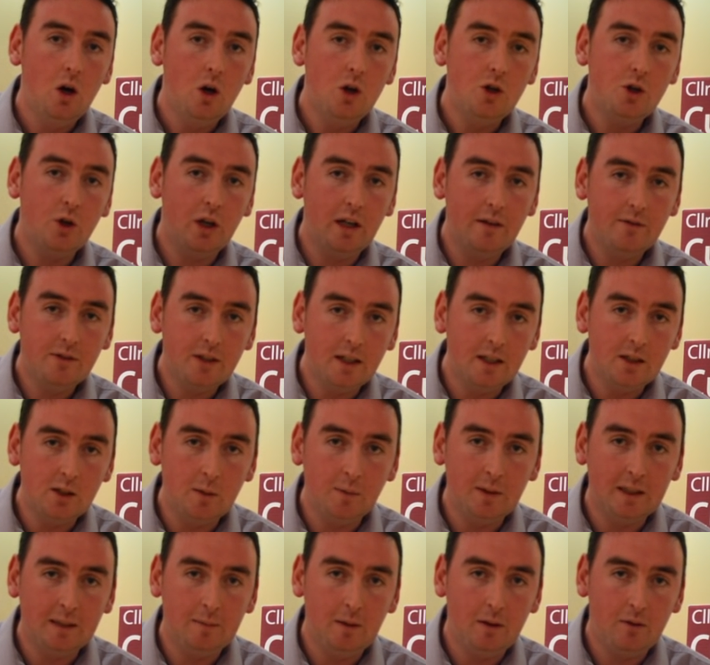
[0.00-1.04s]
should I have seen
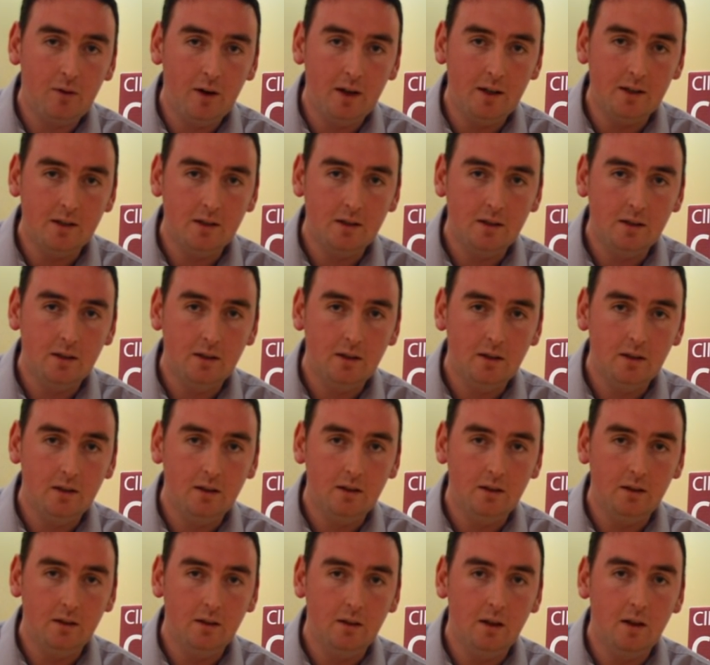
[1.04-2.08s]
something in my friend?
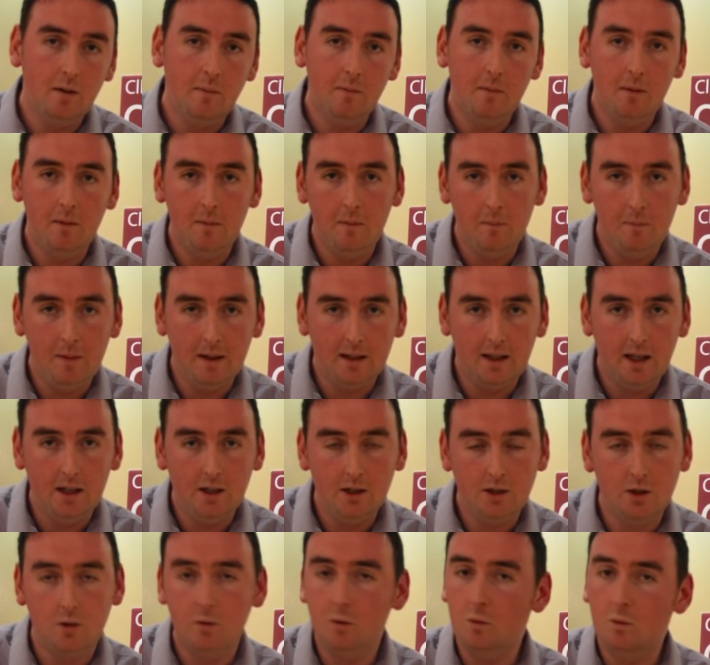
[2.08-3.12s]
Mental health
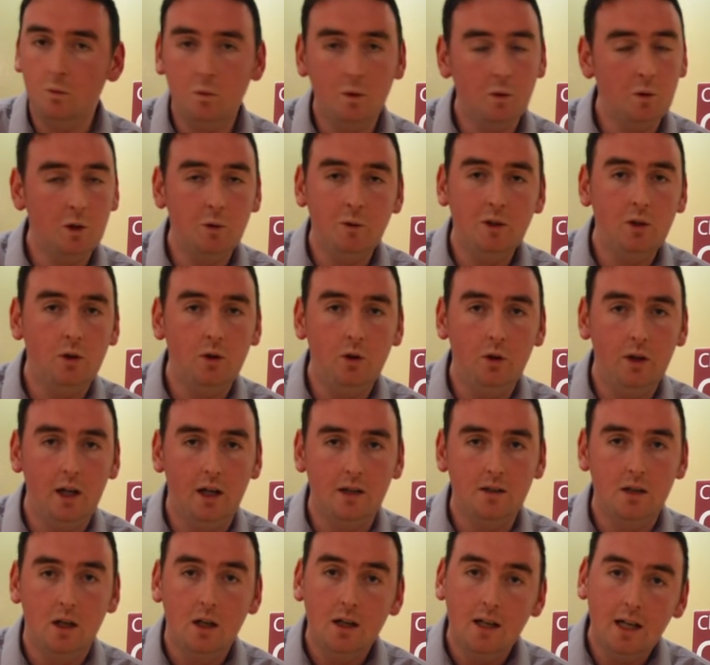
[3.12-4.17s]
issue. We don't know
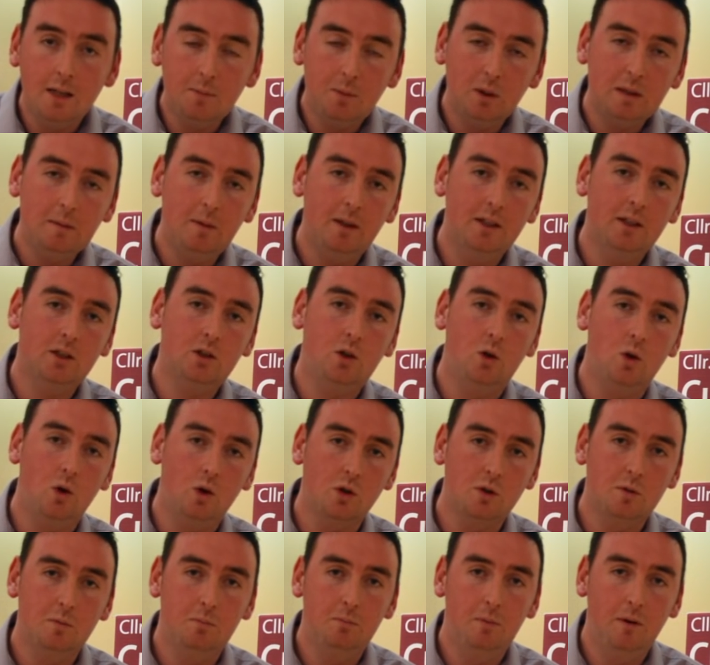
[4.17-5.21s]
that. Let's put them on this
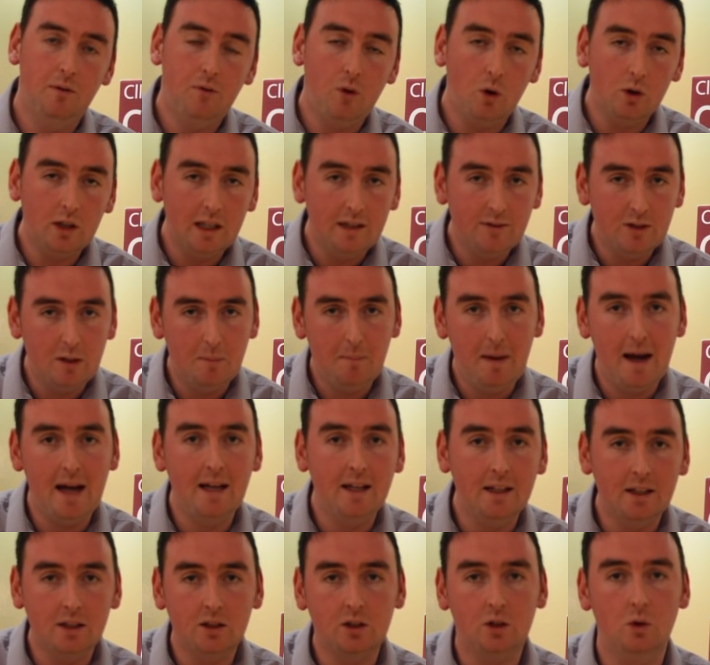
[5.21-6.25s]
course before they lift a pen
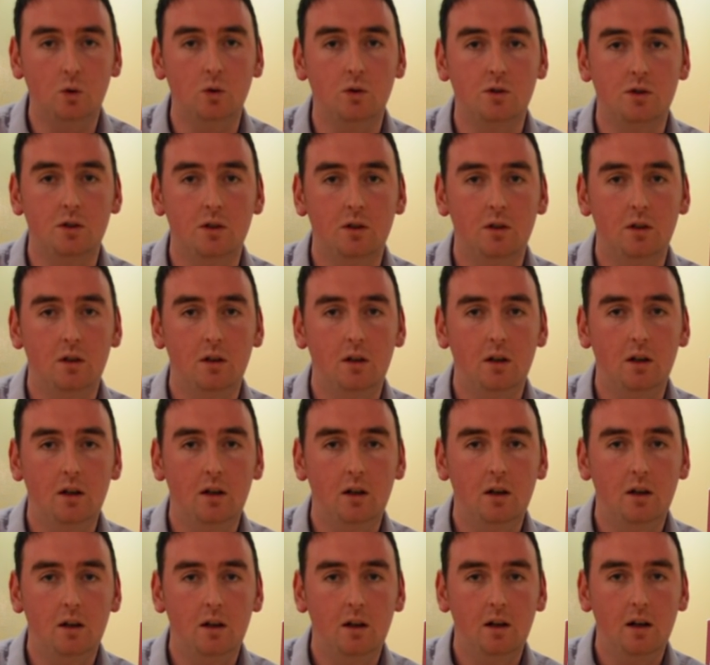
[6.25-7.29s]
in the schools.
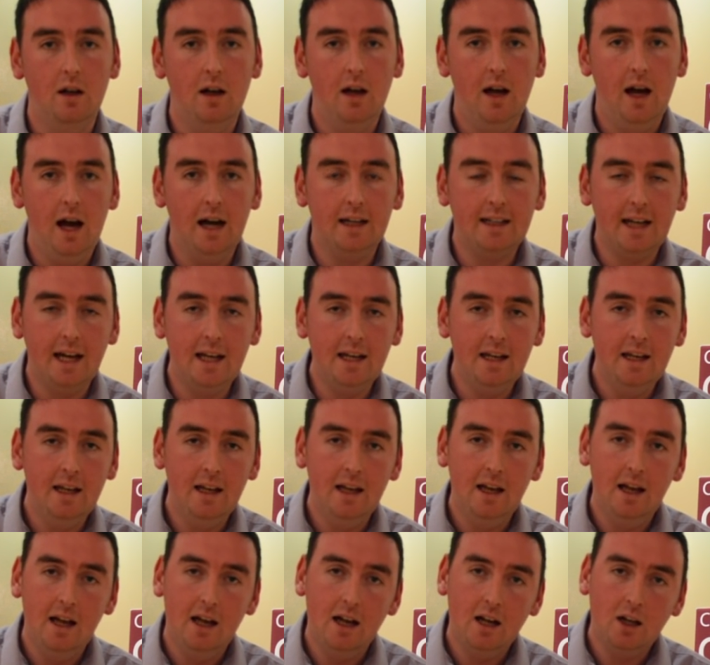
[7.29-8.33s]
Again,
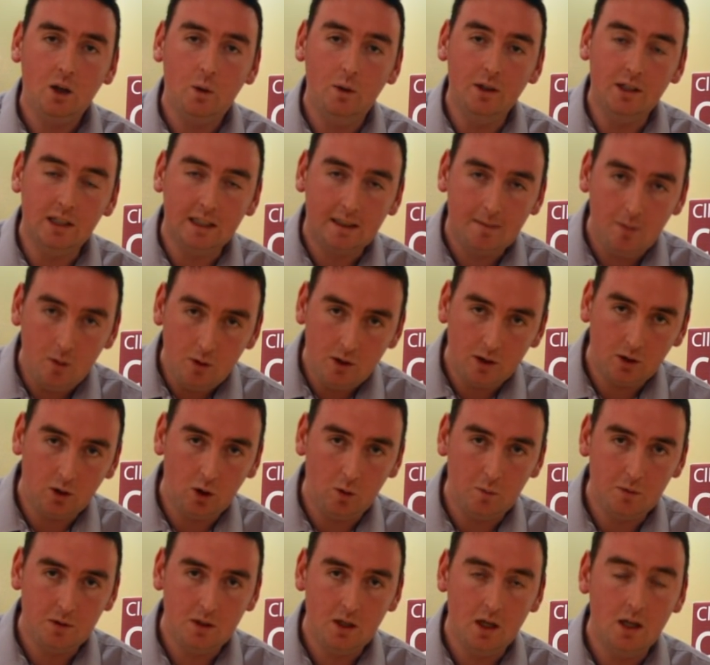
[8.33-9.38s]
go into the community
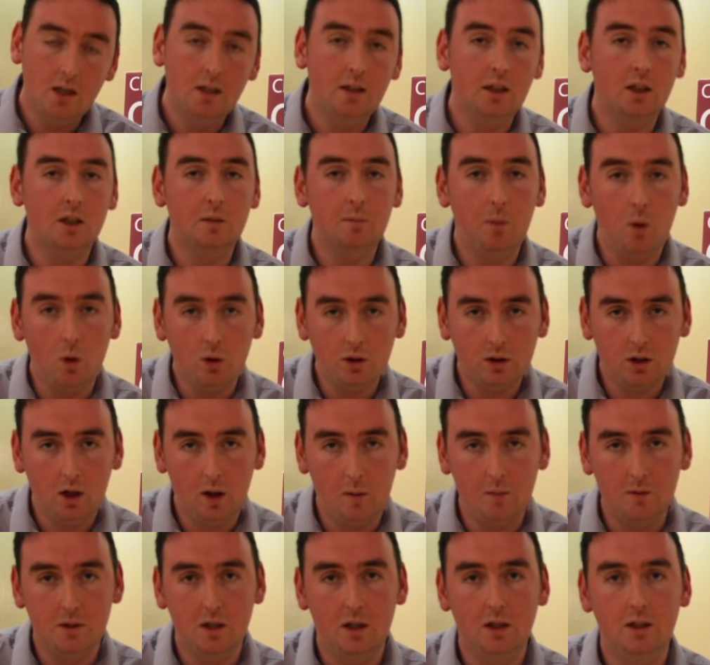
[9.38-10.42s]
groups, the sports
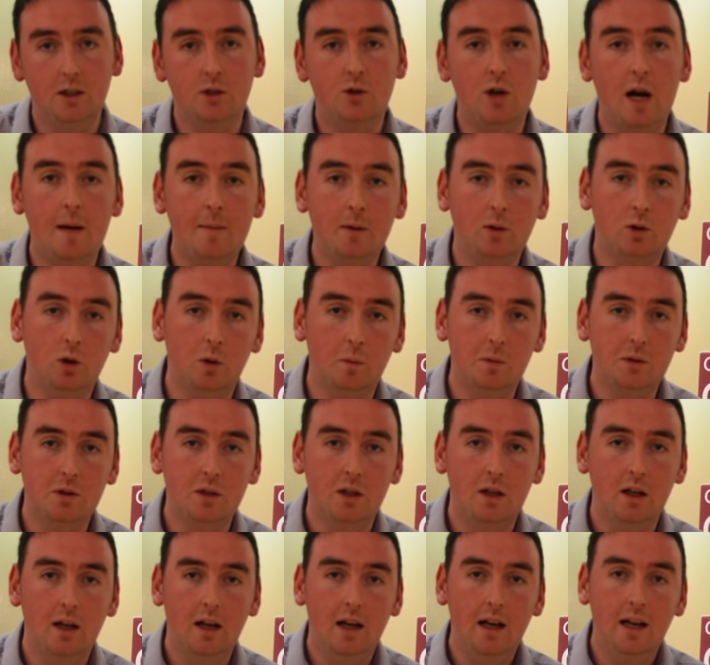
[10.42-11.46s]
clubs, the drama groups.
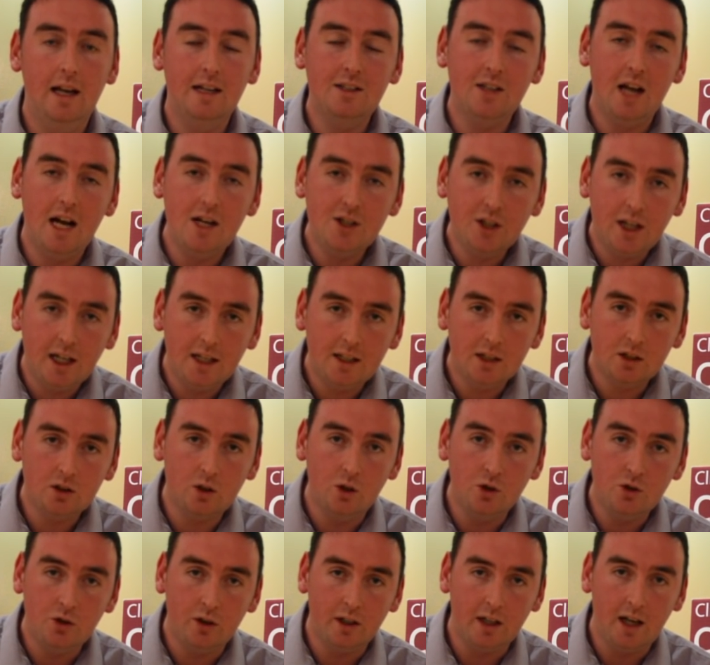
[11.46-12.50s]
Let's educate this
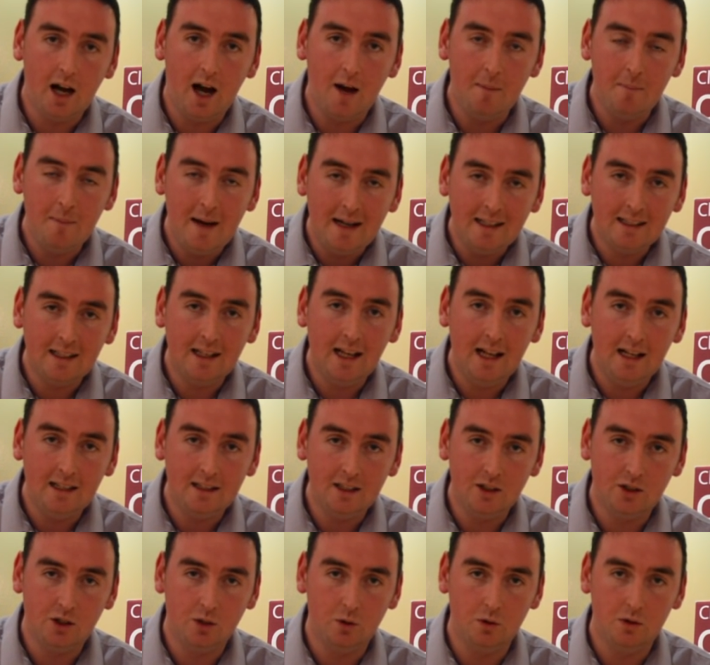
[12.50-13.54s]
country on mental health
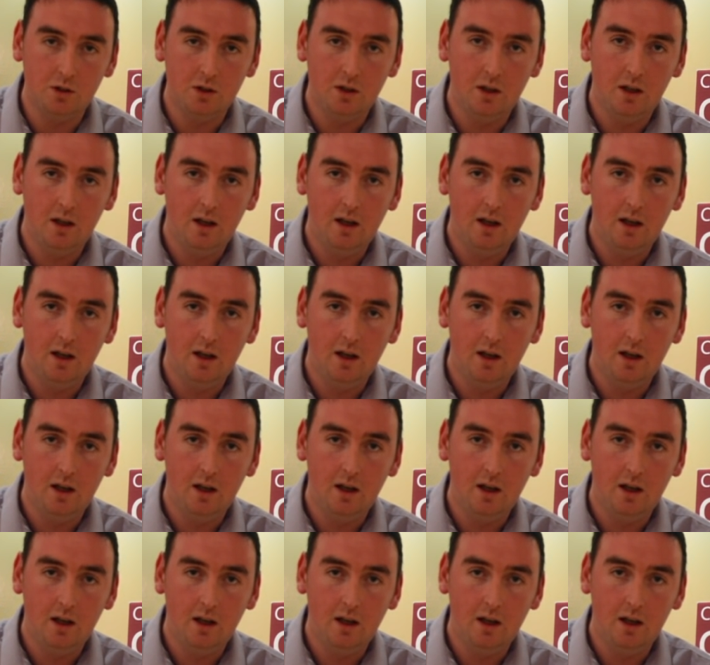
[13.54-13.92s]
issues